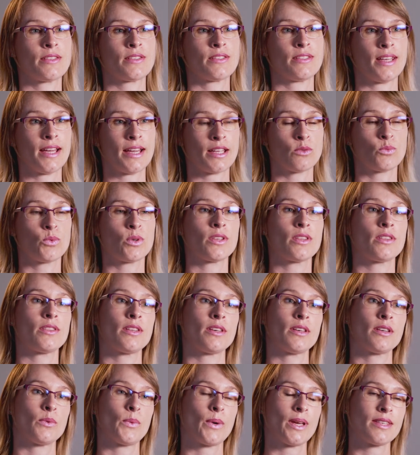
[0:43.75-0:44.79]
done with
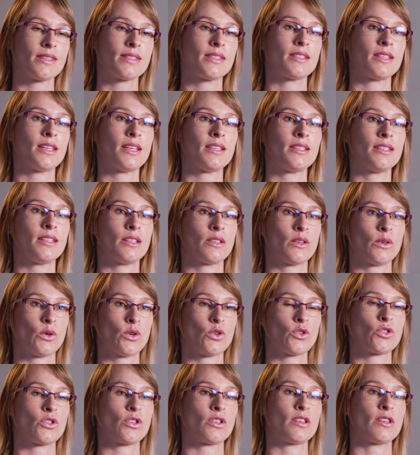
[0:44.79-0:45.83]
the Western Indian
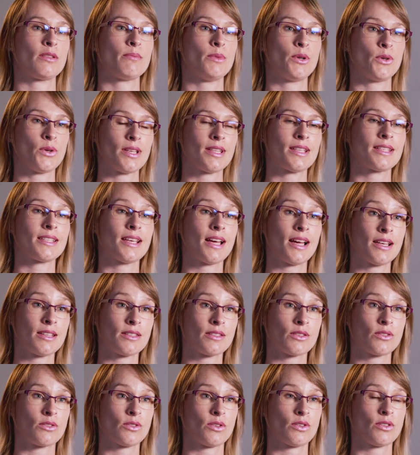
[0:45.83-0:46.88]
Ocean Marine Science
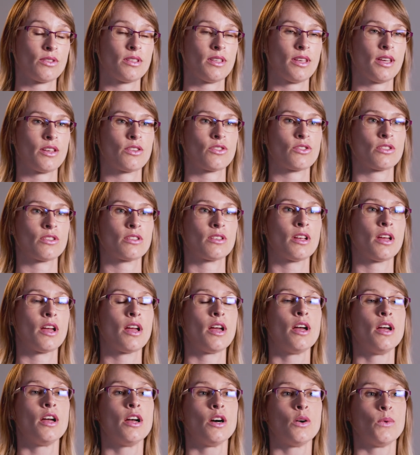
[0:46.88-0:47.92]
Association,
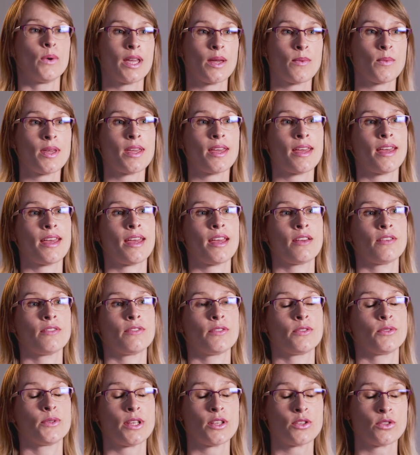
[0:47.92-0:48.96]
where we have
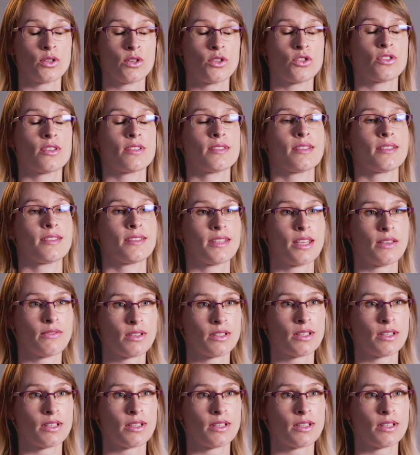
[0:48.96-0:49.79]
researchers in 7